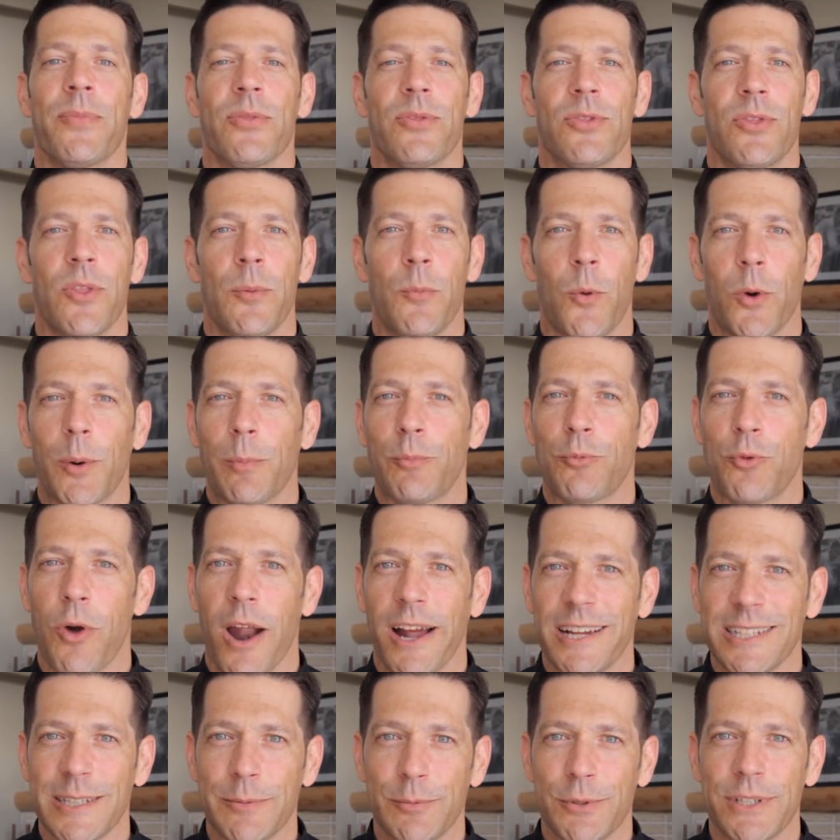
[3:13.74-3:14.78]
the more
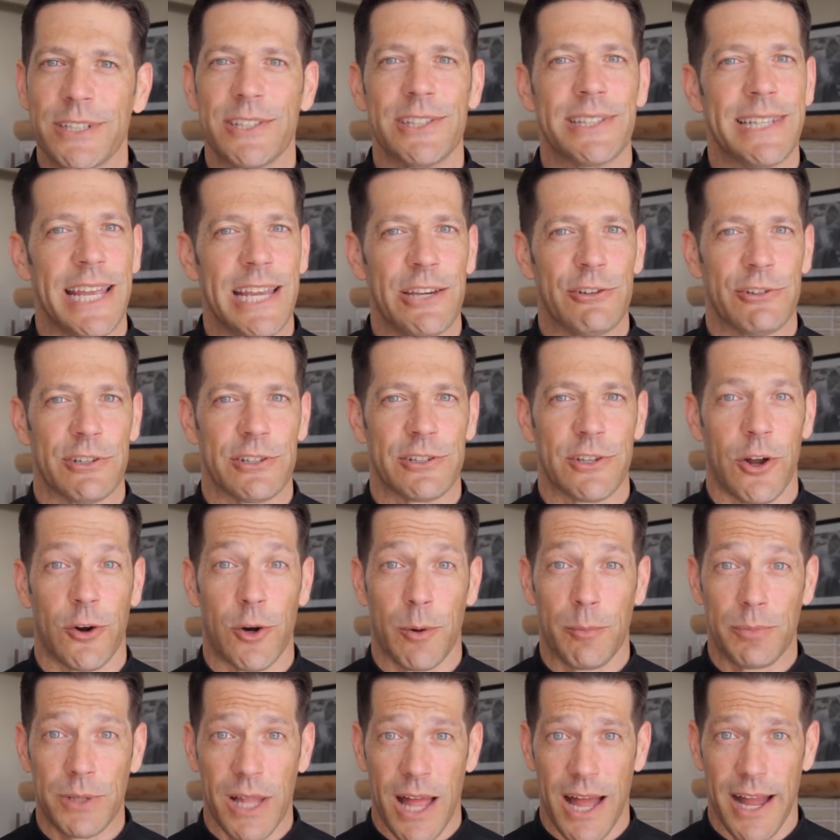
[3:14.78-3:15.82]
prosperous nations are
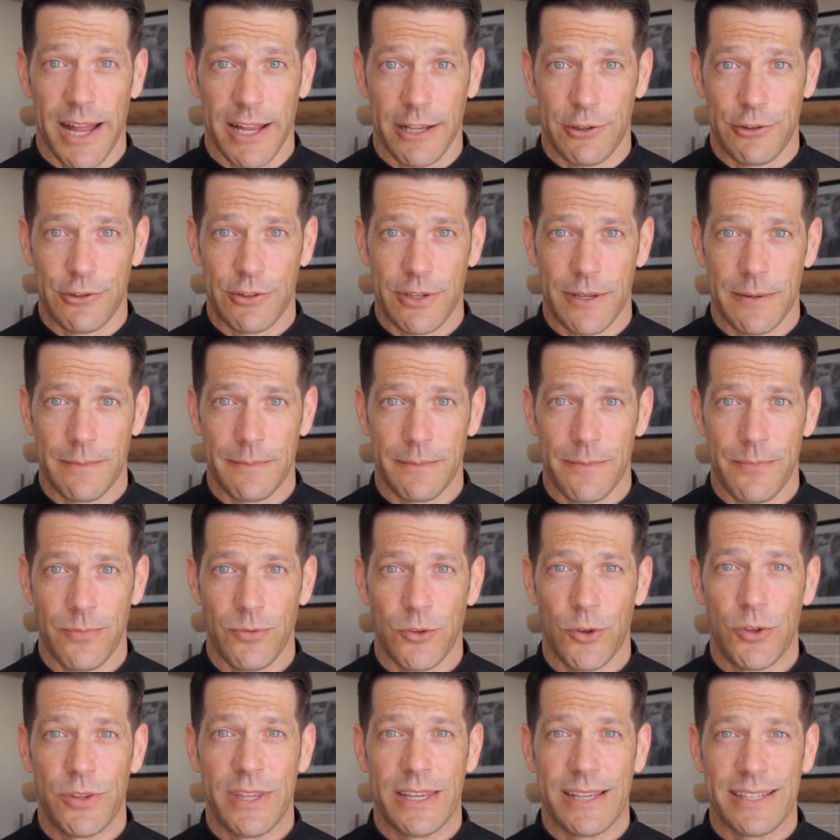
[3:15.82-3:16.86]
obliged,
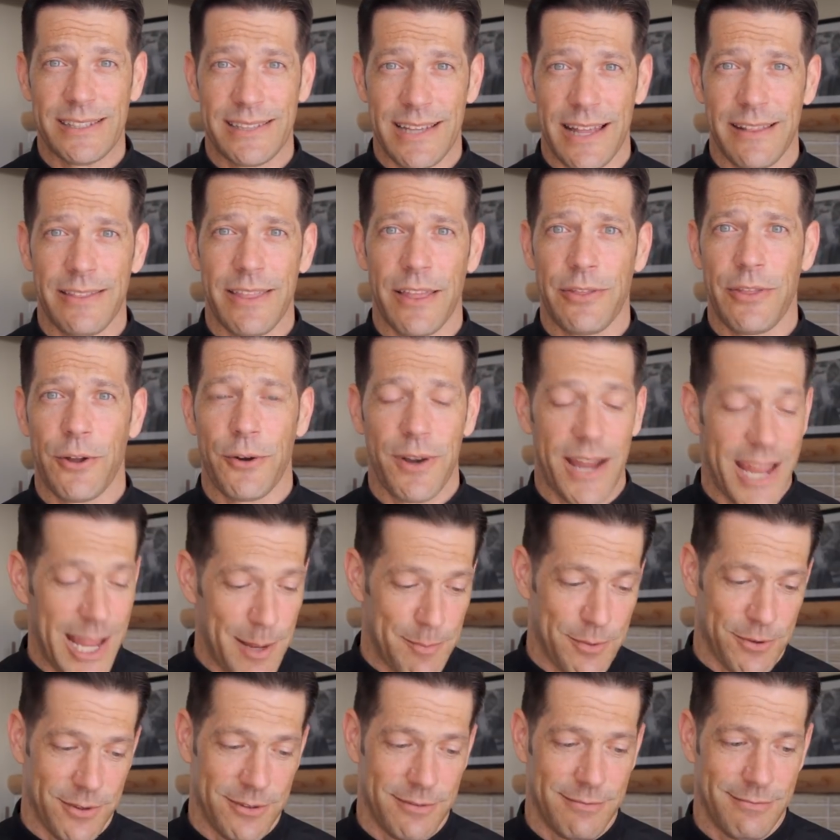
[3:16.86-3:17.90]
to the extent that they're
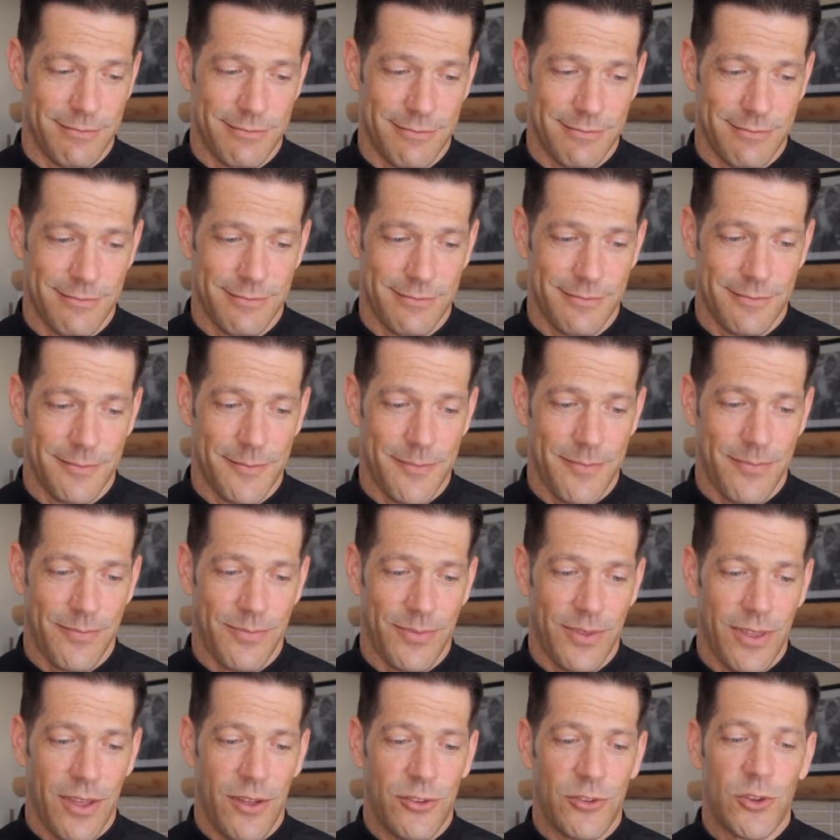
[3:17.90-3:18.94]
able,
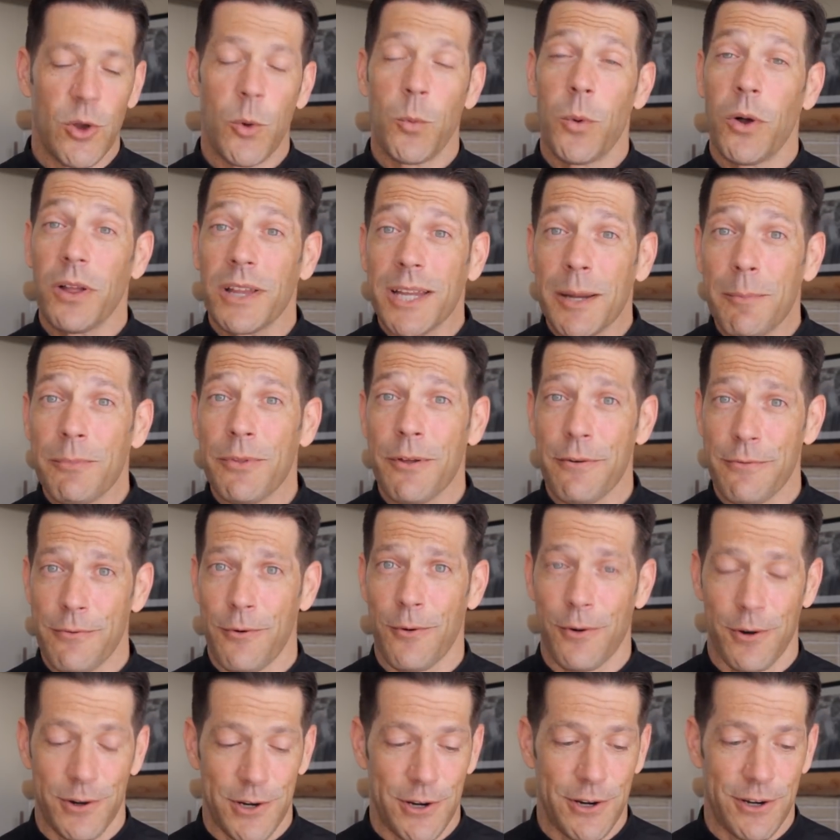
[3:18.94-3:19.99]
to welcome the
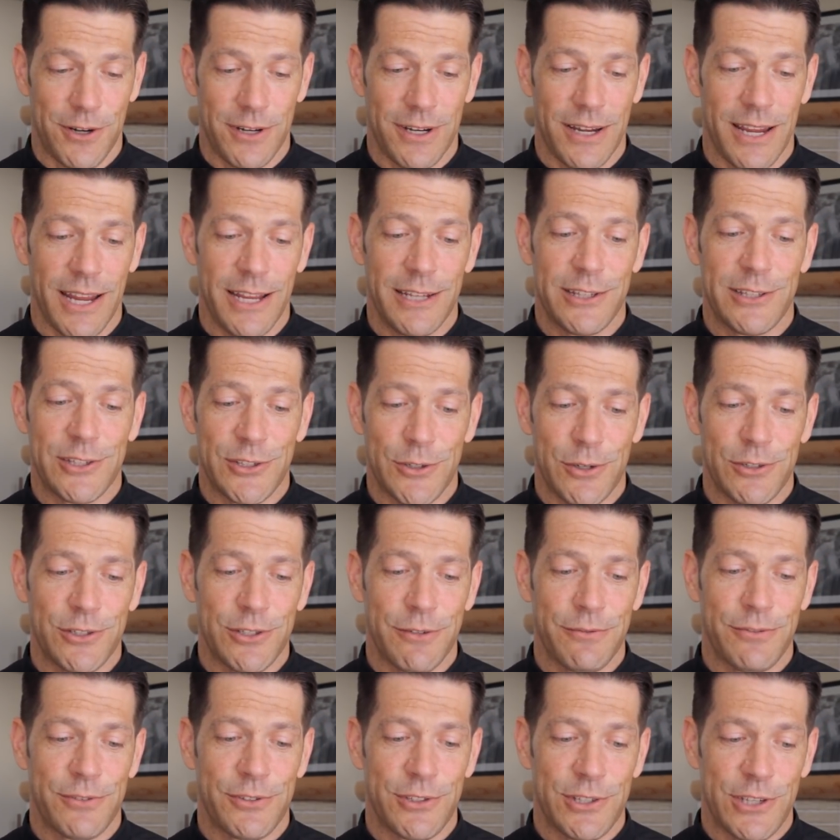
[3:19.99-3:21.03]
foreigner in search
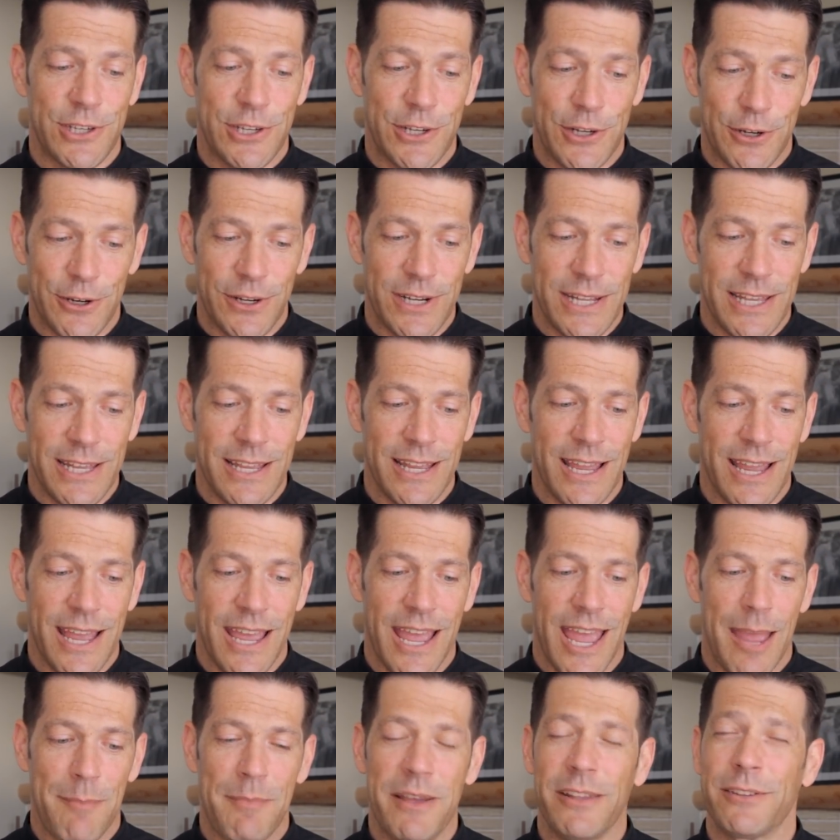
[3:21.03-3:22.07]
of security
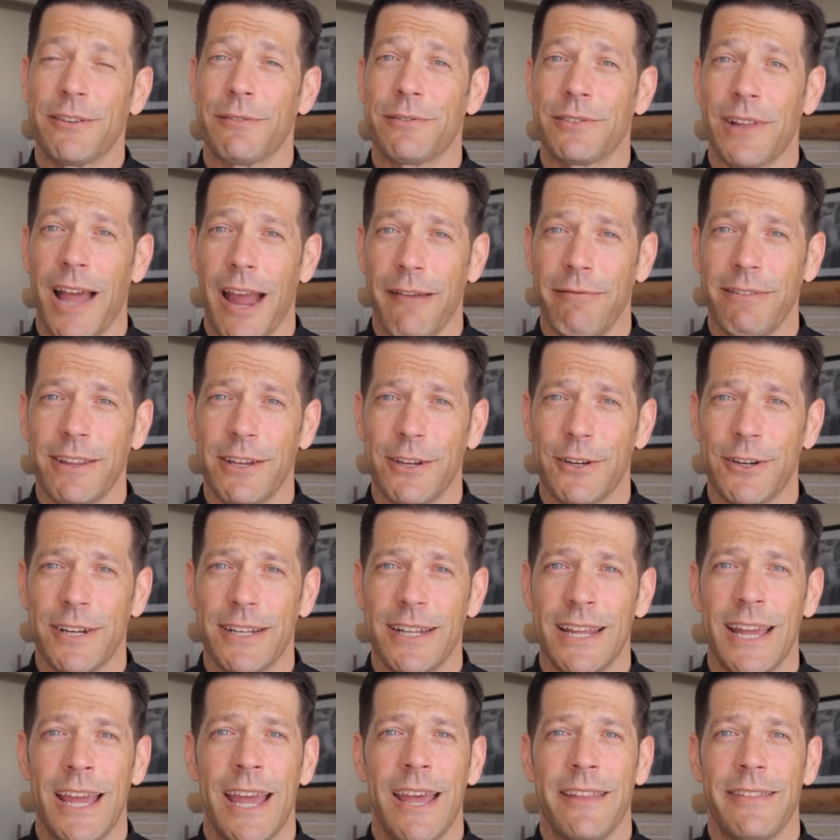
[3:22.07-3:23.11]
a means of
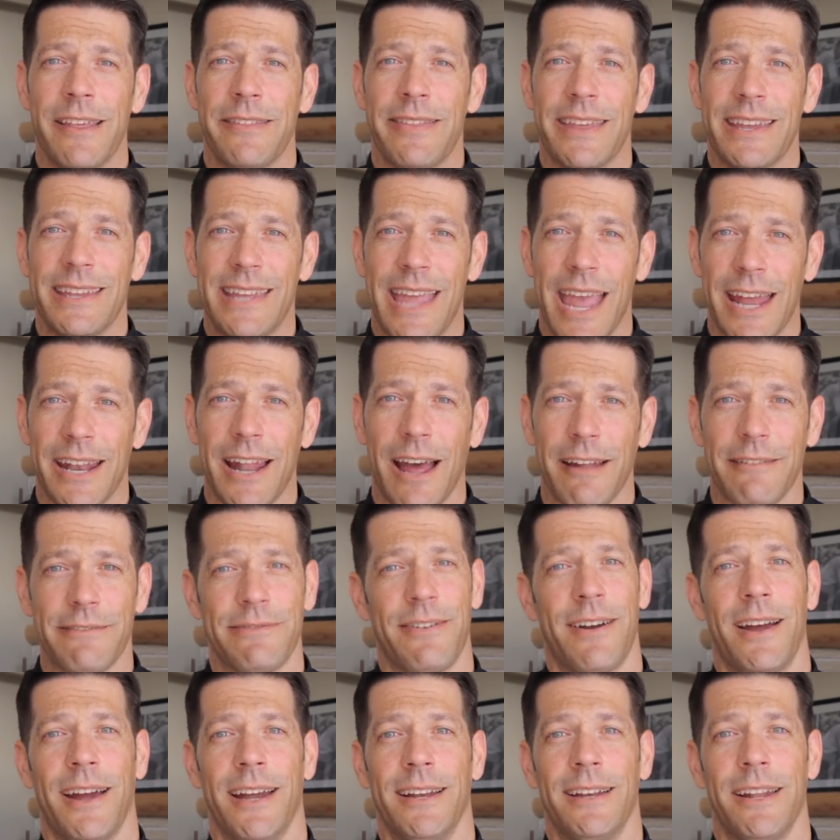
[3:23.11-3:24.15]
livelihood that they cannot
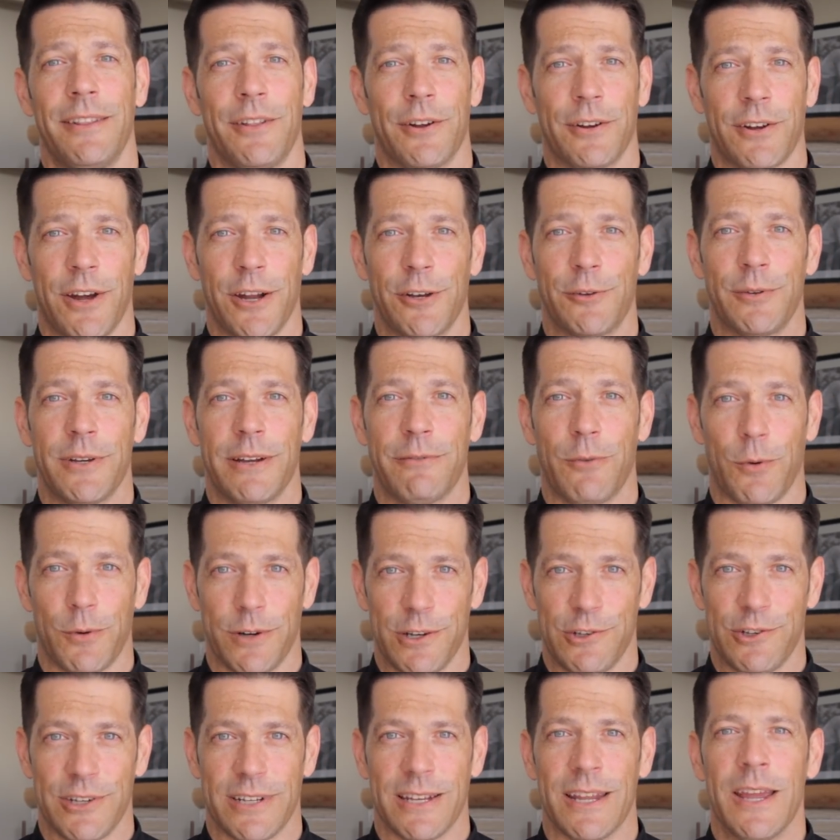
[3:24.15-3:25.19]
find in their country of
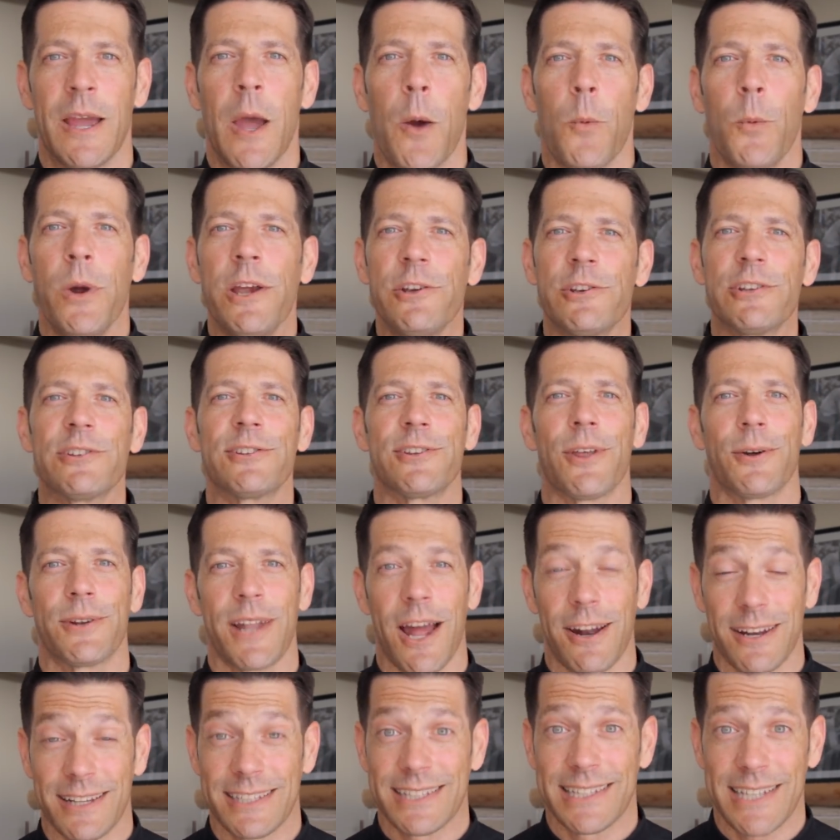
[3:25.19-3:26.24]
origin. We should slow
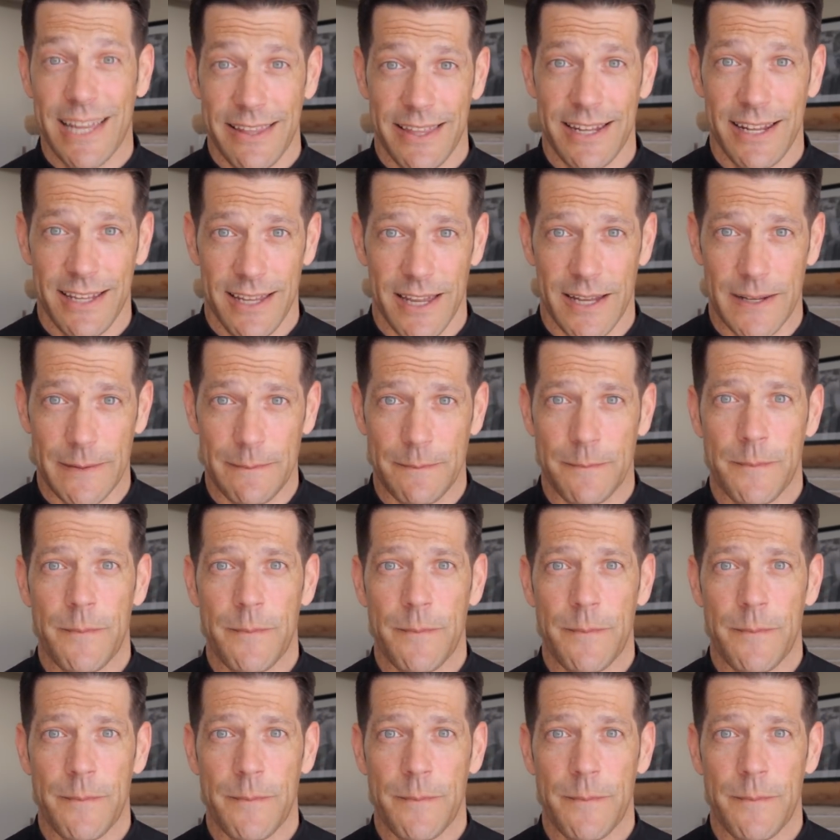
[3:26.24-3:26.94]
down and say that again.